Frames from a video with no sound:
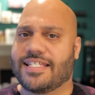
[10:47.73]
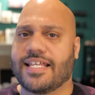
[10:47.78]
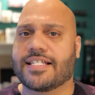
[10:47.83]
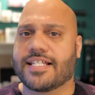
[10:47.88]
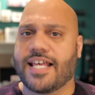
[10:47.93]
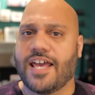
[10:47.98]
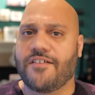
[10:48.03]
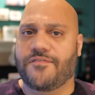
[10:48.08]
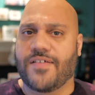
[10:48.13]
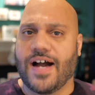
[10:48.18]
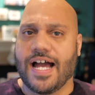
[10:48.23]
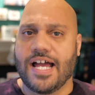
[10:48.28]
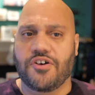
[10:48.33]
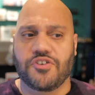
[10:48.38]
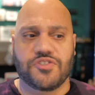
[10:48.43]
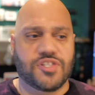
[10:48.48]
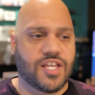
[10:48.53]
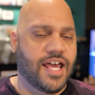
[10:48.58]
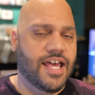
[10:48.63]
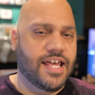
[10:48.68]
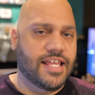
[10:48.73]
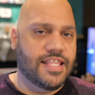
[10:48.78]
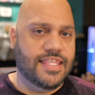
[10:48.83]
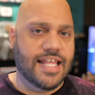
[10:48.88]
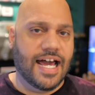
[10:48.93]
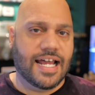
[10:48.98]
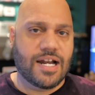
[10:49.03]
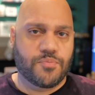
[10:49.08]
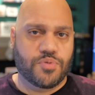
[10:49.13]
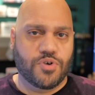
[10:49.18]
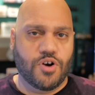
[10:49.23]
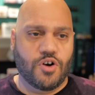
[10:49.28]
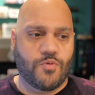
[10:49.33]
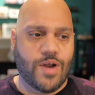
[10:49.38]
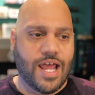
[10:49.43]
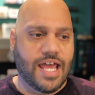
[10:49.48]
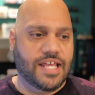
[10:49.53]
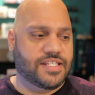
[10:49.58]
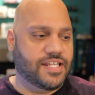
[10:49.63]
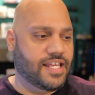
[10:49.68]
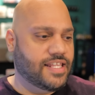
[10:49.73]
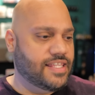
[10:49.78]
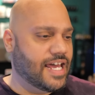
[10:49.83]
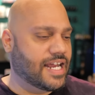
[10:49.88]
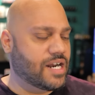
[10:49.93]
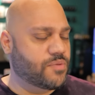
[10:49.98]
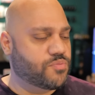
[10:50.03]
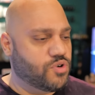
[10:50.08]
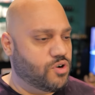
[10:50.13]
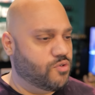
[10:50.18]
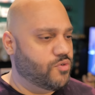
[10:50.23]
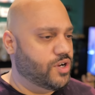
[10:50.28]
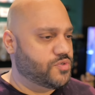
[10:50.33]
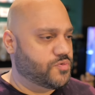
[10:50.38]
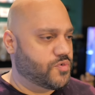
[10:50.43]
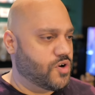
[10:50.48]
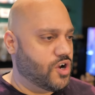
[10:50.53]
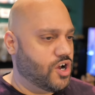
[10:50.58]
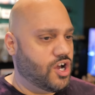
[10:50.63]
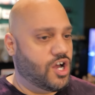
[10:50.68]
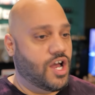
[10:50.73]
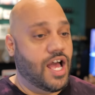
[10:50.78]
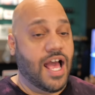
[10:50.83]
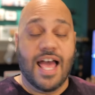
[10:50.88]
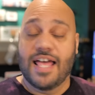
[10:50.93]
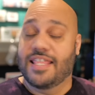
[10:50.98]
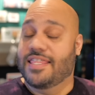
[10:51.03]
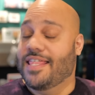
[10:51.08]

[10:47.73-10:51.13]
6K files, not in ProRes, not in ProRes RAW.